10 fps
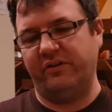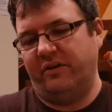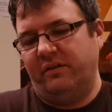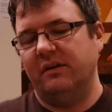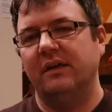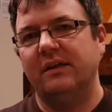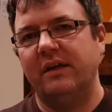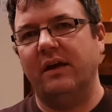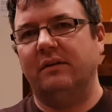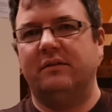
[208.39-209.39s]
So
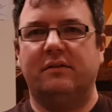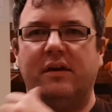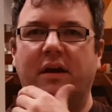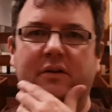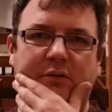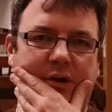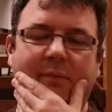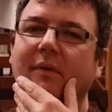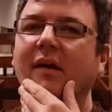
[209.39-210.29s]
yeah, it's good.